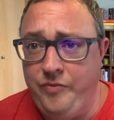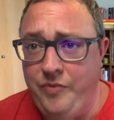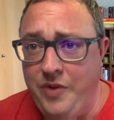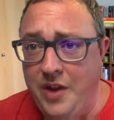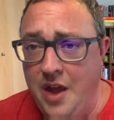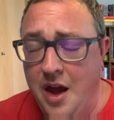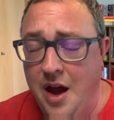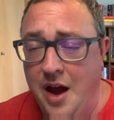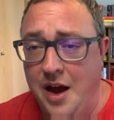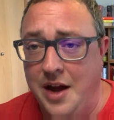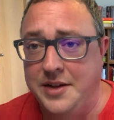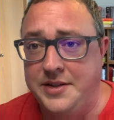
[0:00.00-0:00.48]

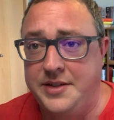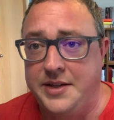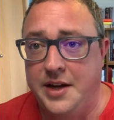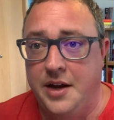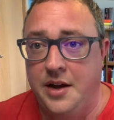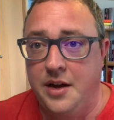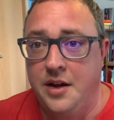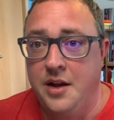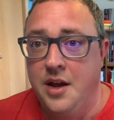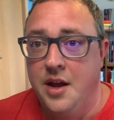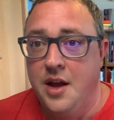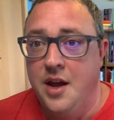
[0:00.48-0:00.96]

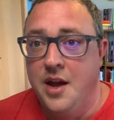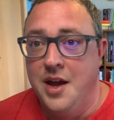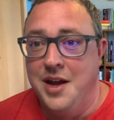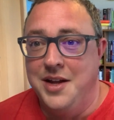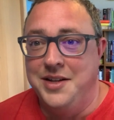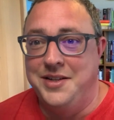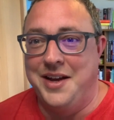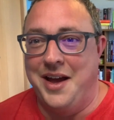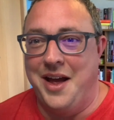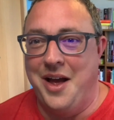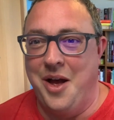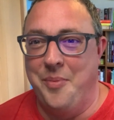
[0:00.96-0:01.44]
to
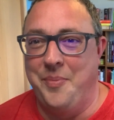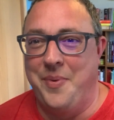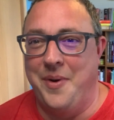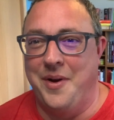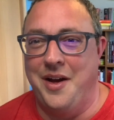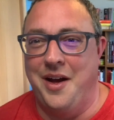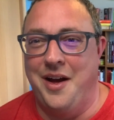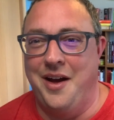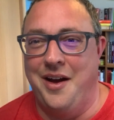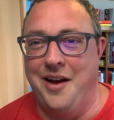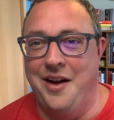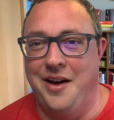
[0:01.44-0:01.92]
help
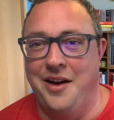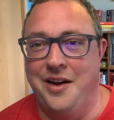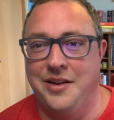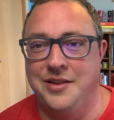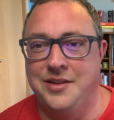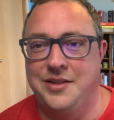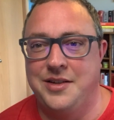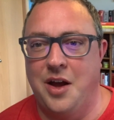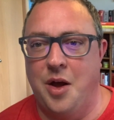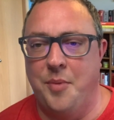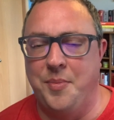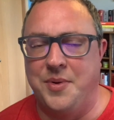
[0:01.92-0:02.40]

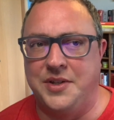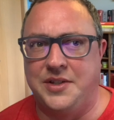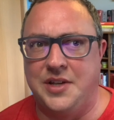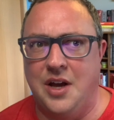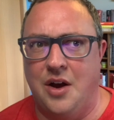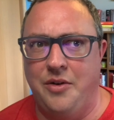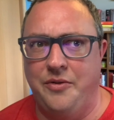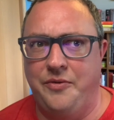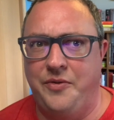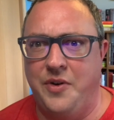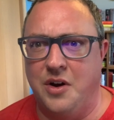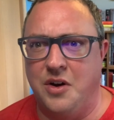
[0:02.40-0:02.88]
us
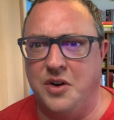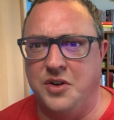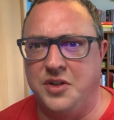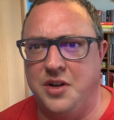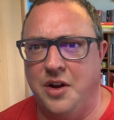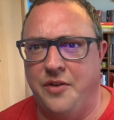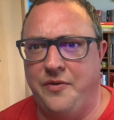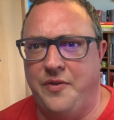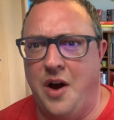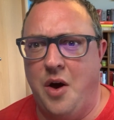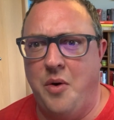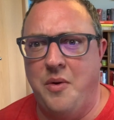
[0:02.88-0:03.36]
out and figure
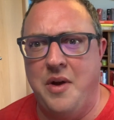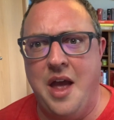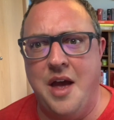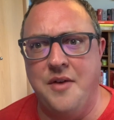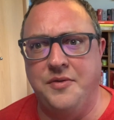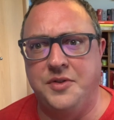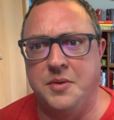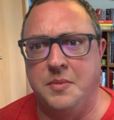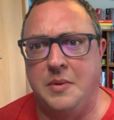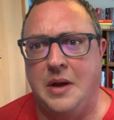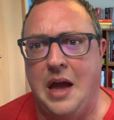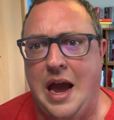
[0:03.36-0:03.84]
stuff out. We have
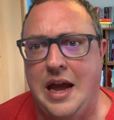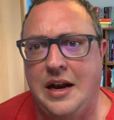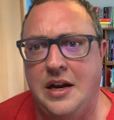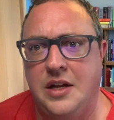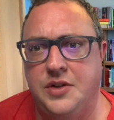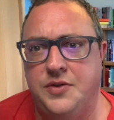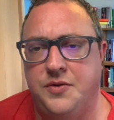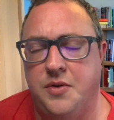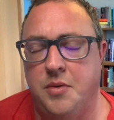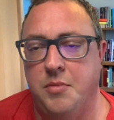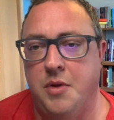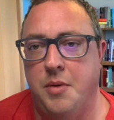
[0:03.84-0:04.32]
some guidance
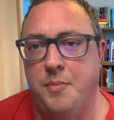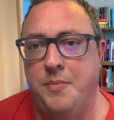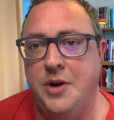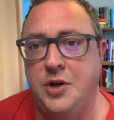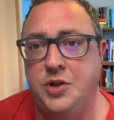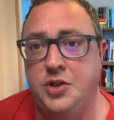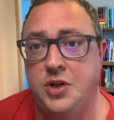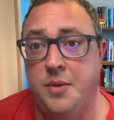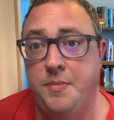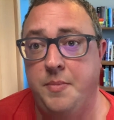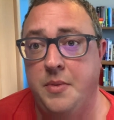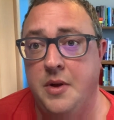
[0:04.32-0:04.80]
from the
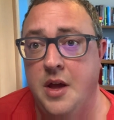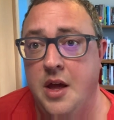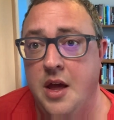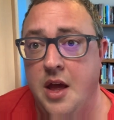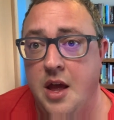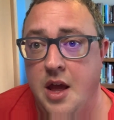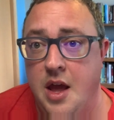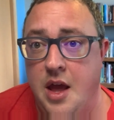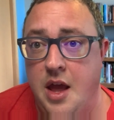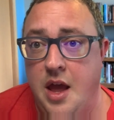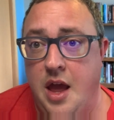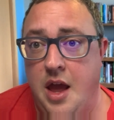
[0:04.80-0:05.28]
bishop
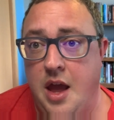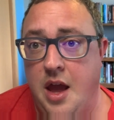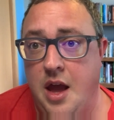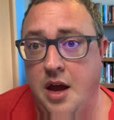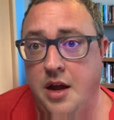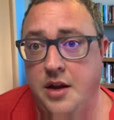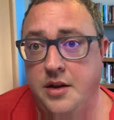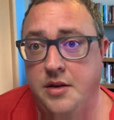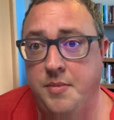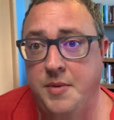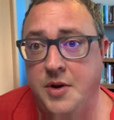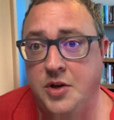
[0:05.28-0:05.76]

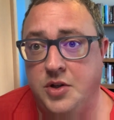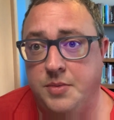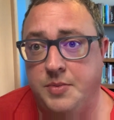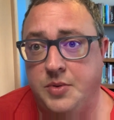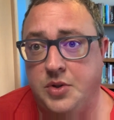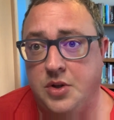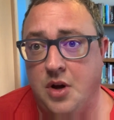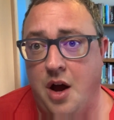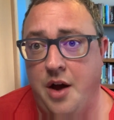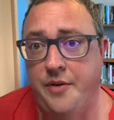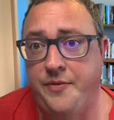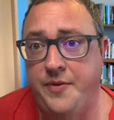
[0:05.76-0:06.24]
and the bishop's
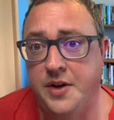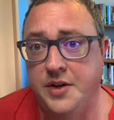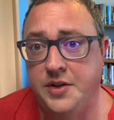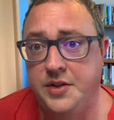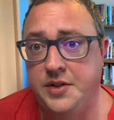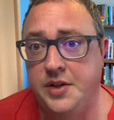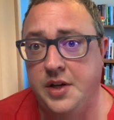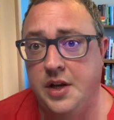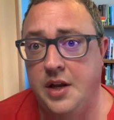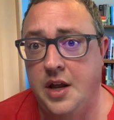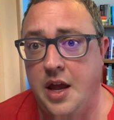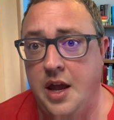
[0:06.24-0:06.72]

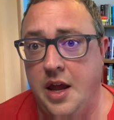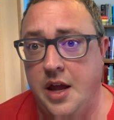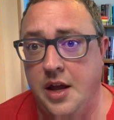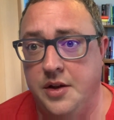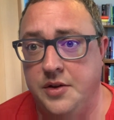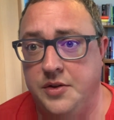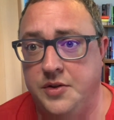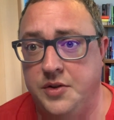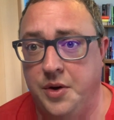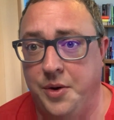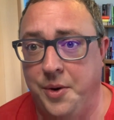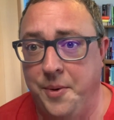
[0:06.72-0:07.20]
office, and
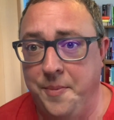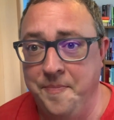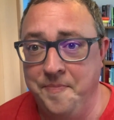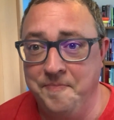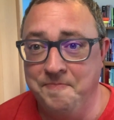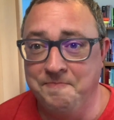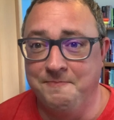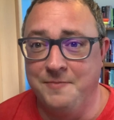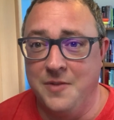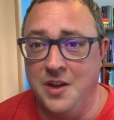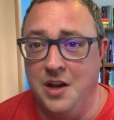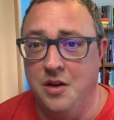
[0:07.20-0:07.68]
so
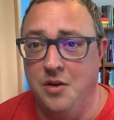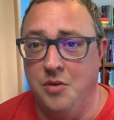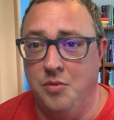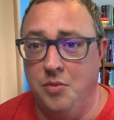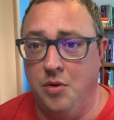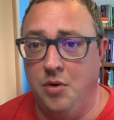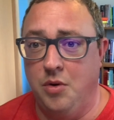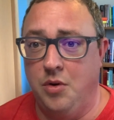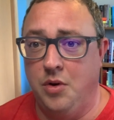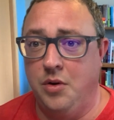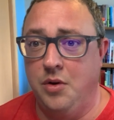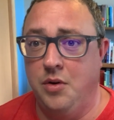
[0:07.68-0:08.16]

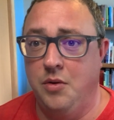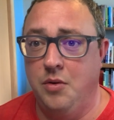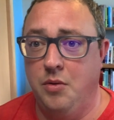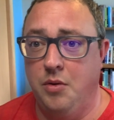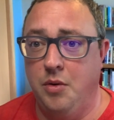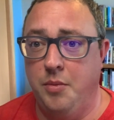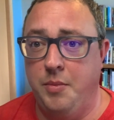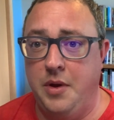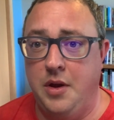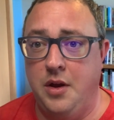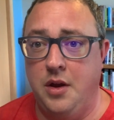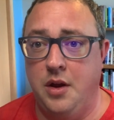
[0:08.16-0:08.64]
we'll
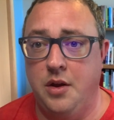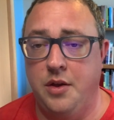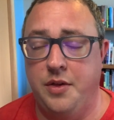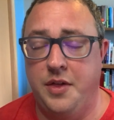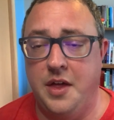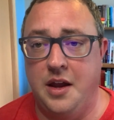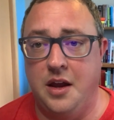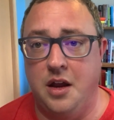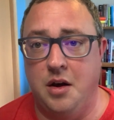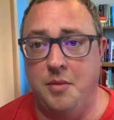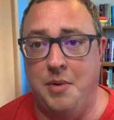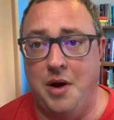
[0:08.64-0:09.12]
be
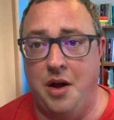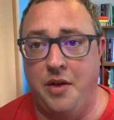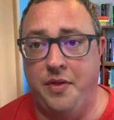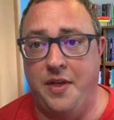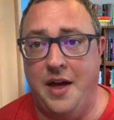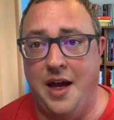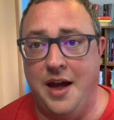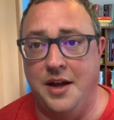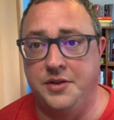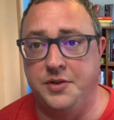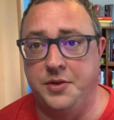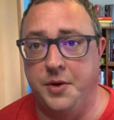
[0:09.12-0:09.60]
thinking about
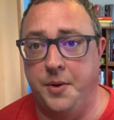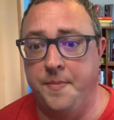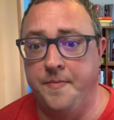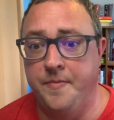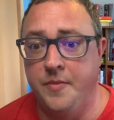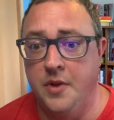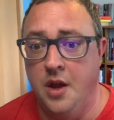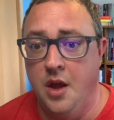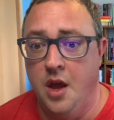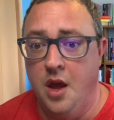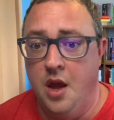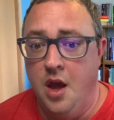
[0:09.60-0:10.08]
that. So
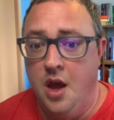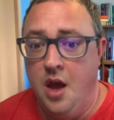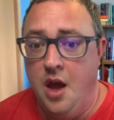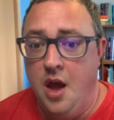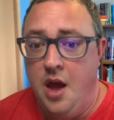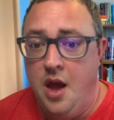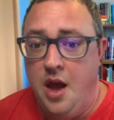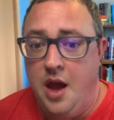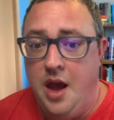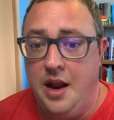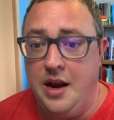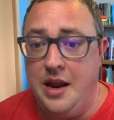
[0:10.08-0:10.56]

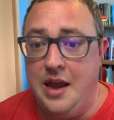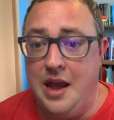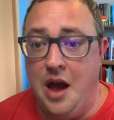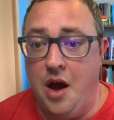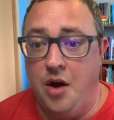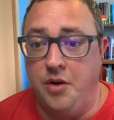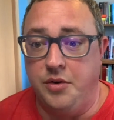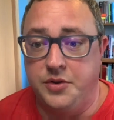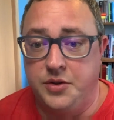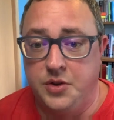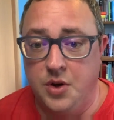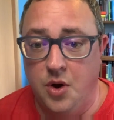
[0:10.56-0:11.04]

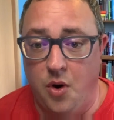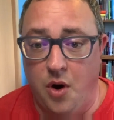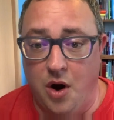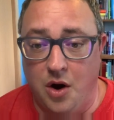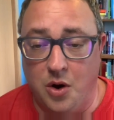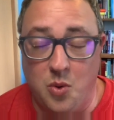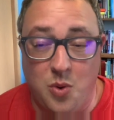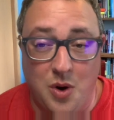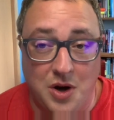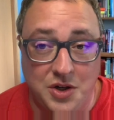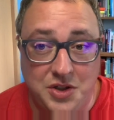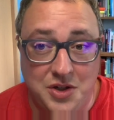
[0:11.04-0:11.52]
anyhow, so our
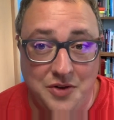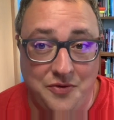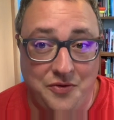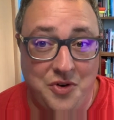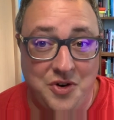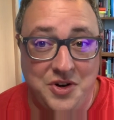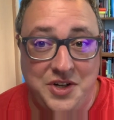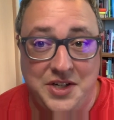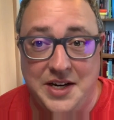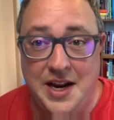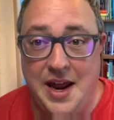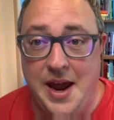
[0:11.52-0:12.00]
question for
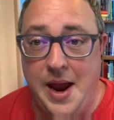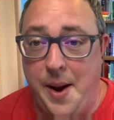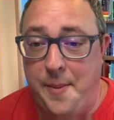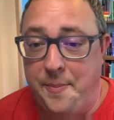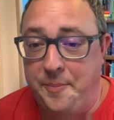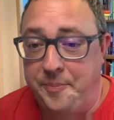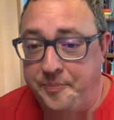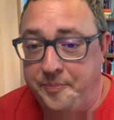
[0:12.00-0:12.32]
today: